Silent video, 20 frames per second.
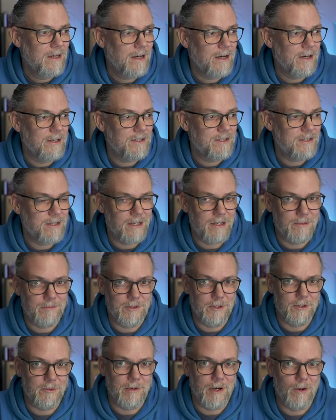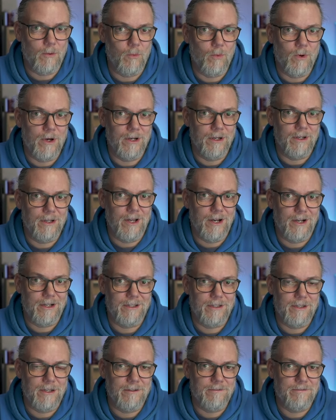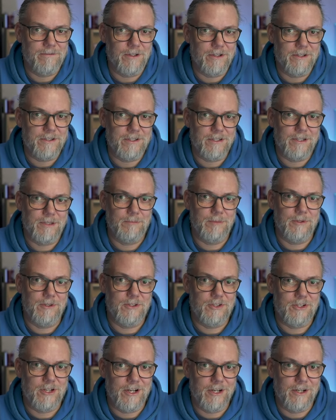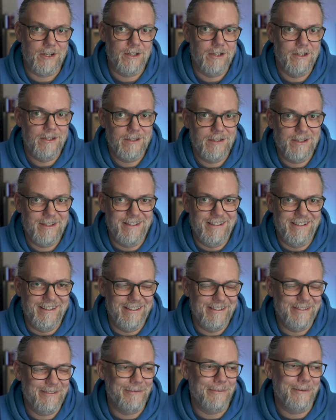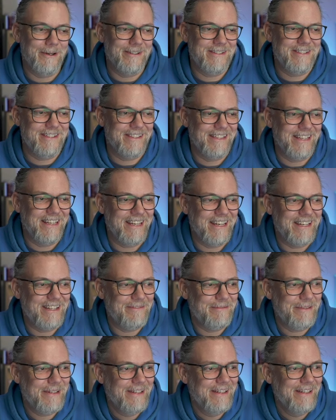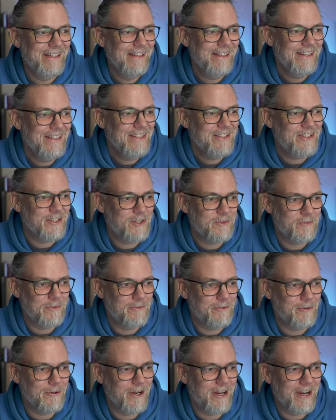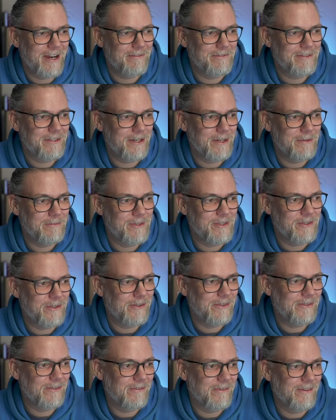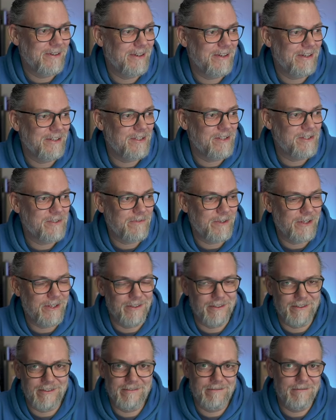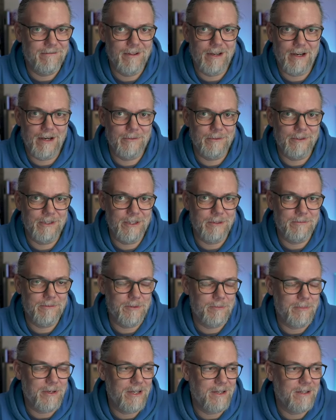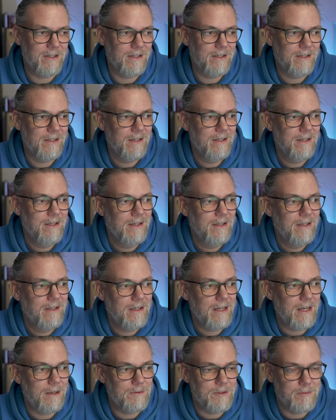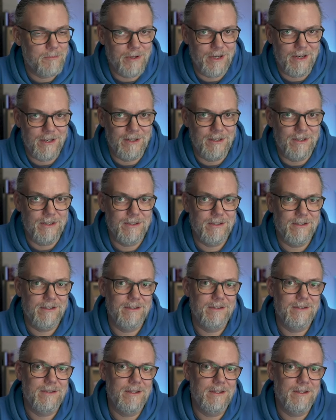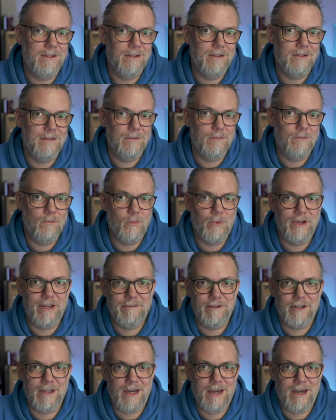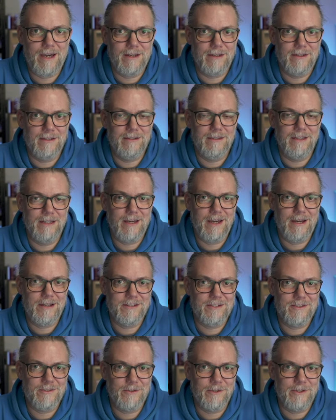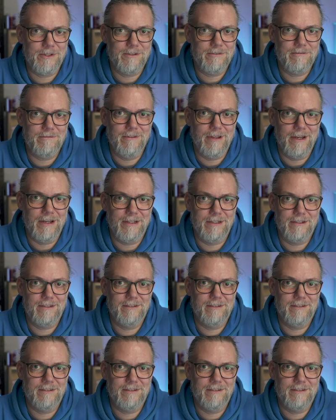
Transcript: stayed up till about 1 o'clock, and then I fell asleep in the chair watching the game just before halftime. So I just figured I would come to bed, came to bed. Then we have a cat, and the cat started like